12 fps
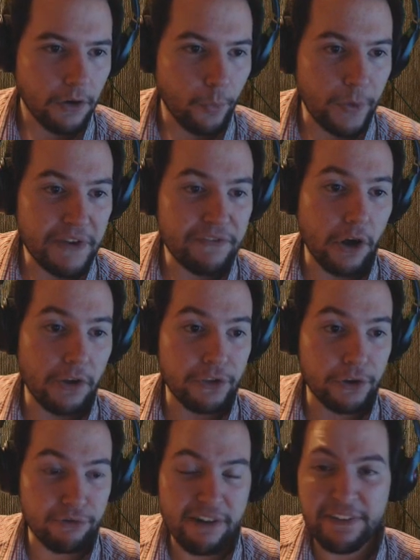We've got the
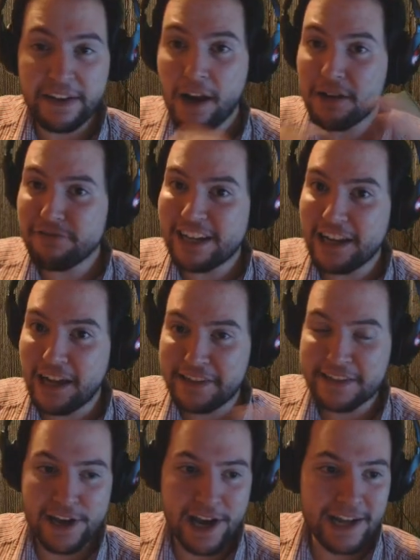Griffin. I really like
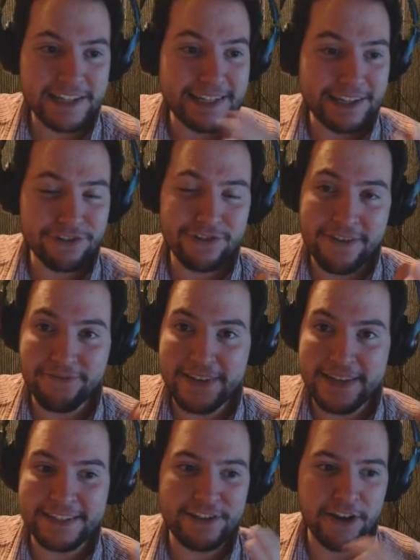this card. 6 strength
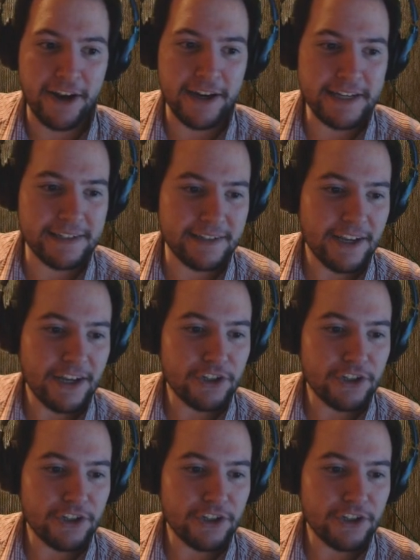is nice.